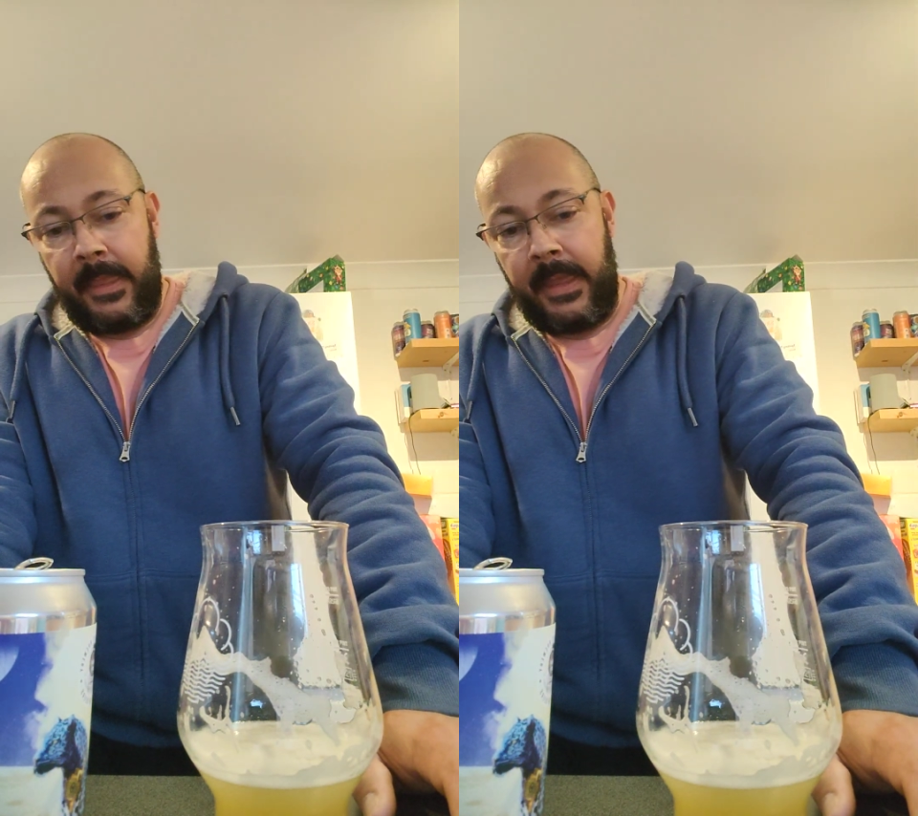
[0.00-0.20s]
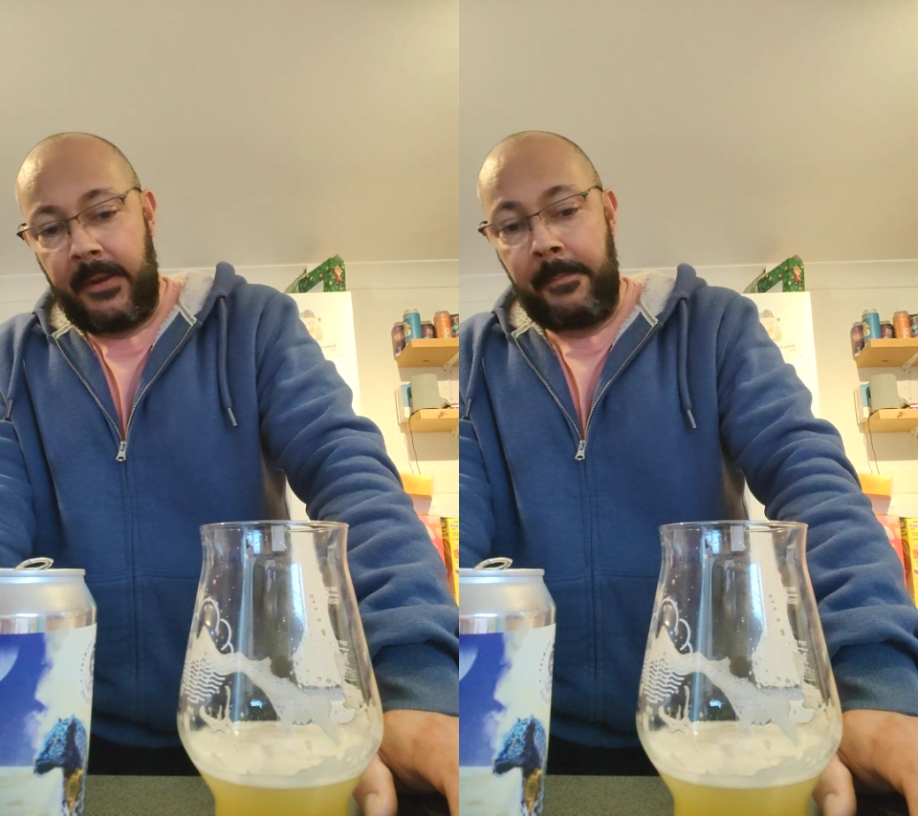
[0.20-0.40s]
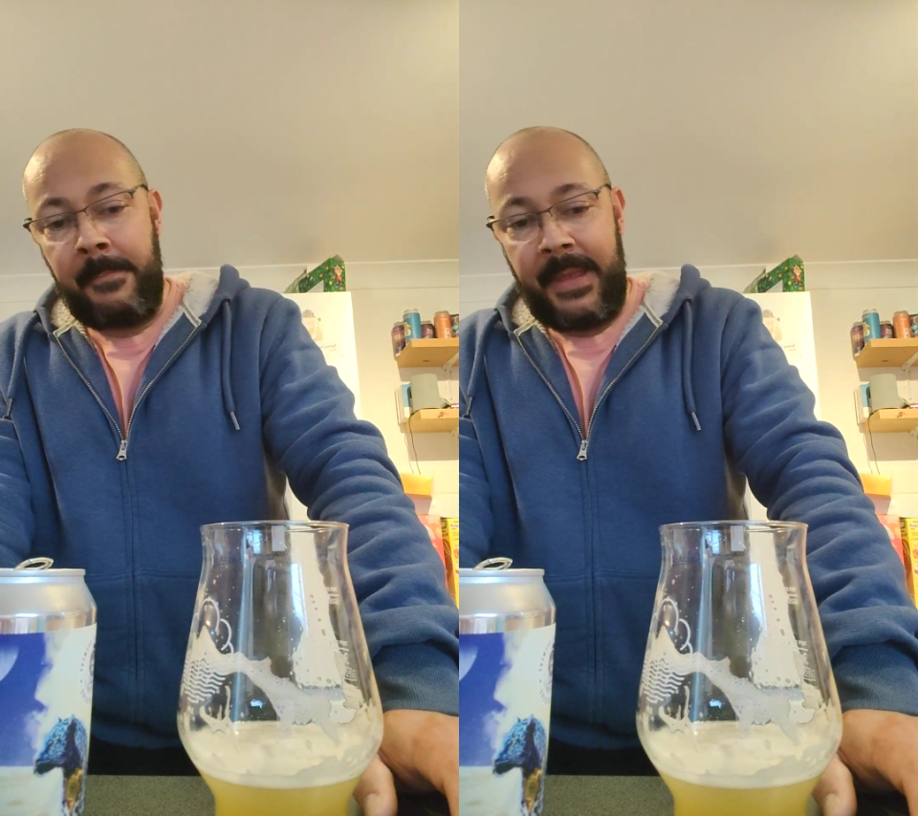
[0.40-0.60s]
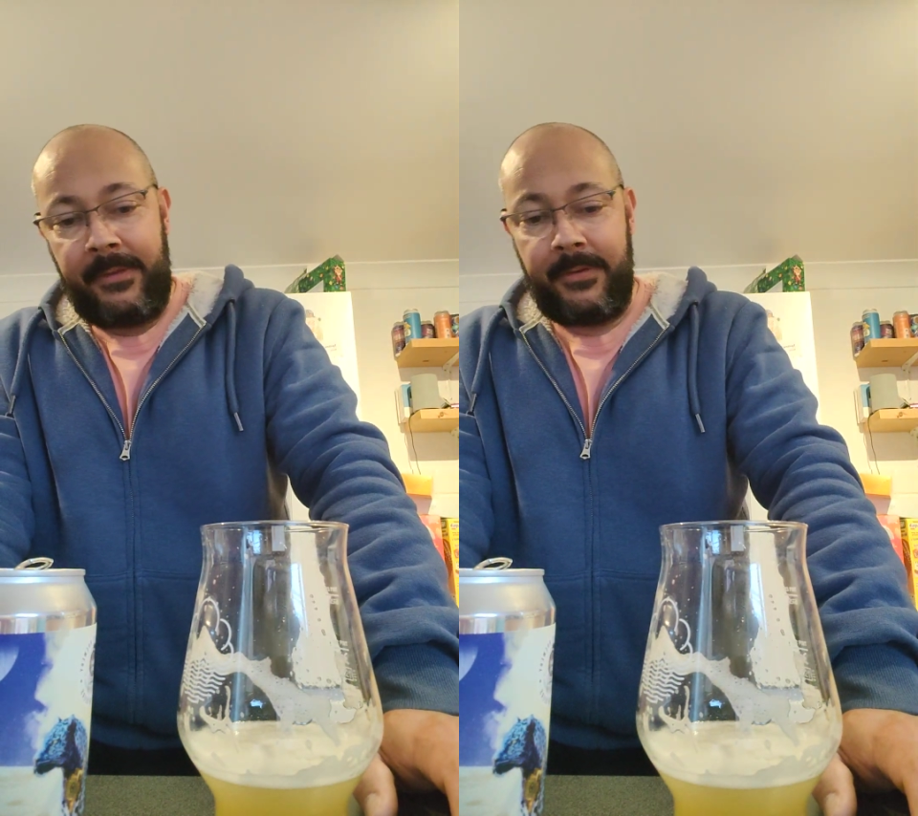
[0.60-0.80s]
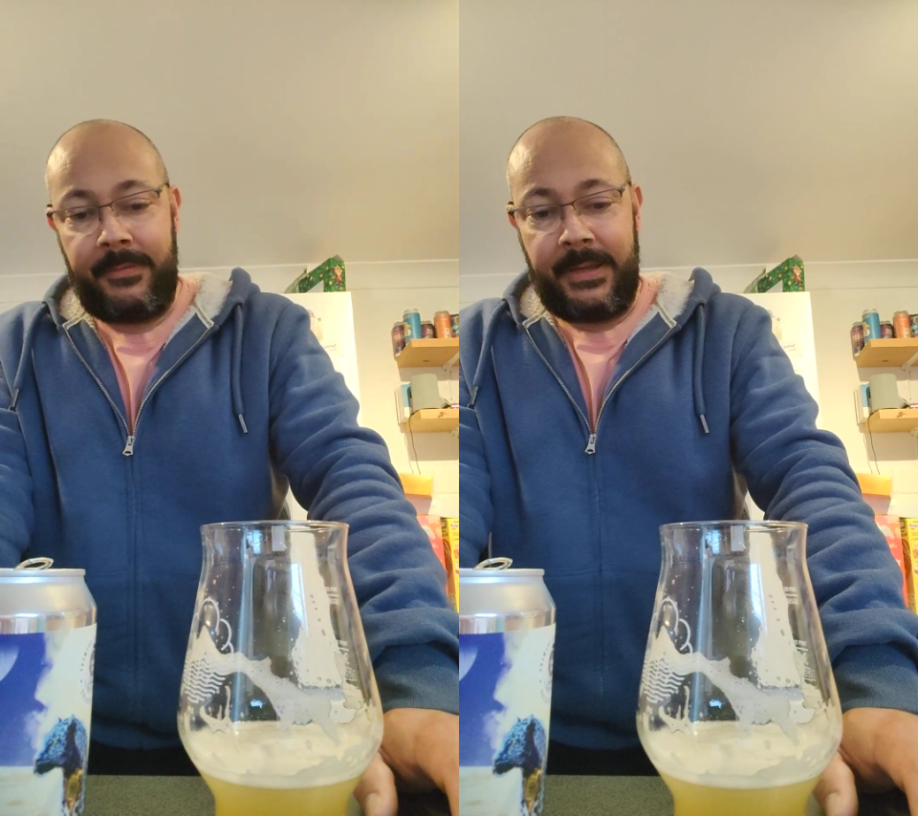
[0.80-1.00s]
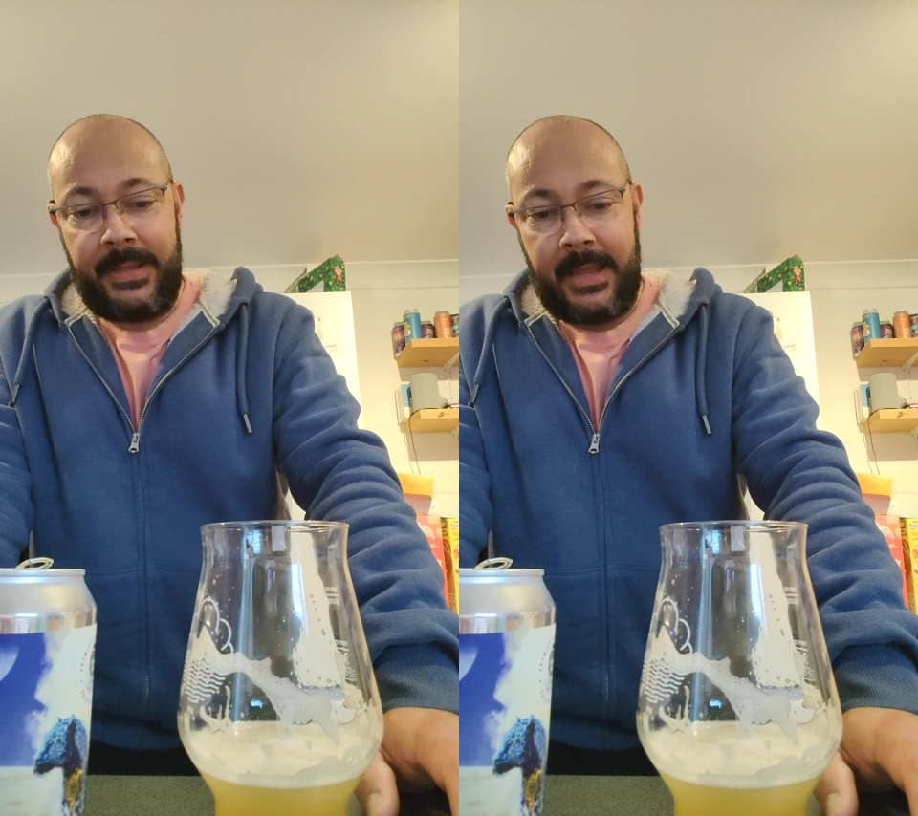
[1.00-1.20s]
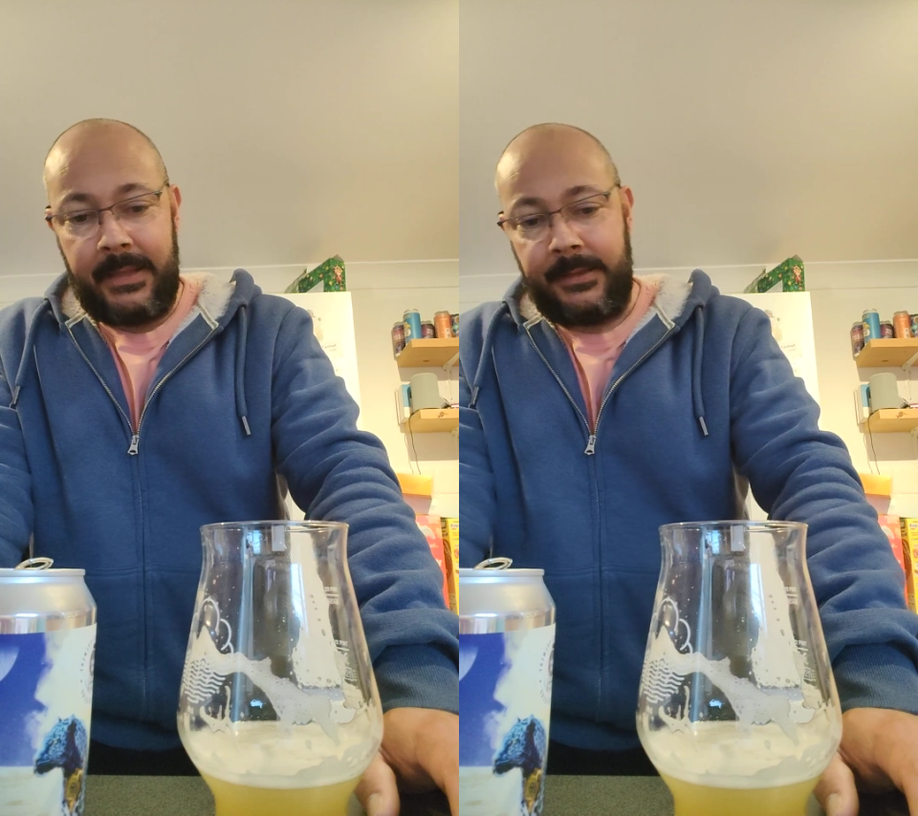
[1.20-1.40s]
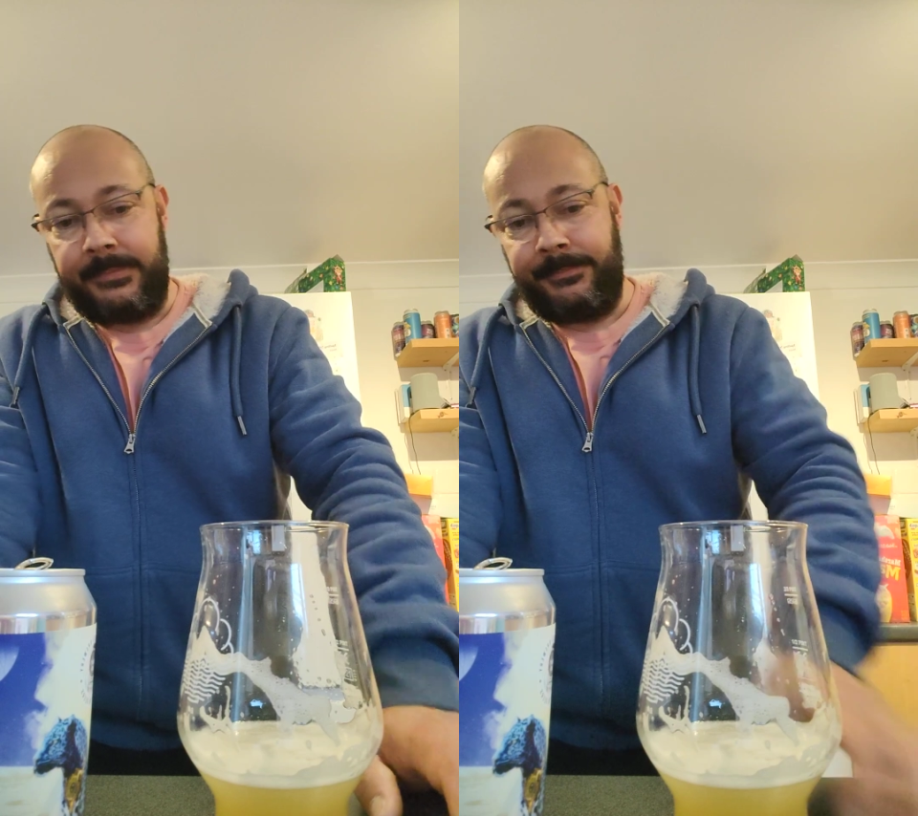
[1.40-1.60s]
yeah, not massively
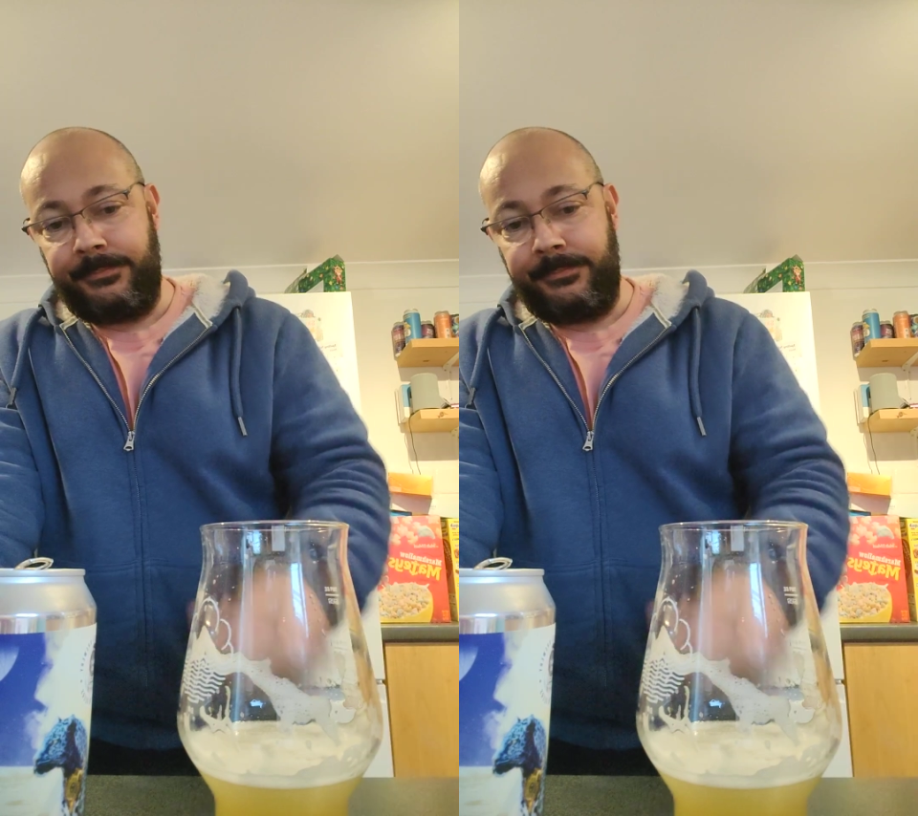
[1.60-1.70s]
dank.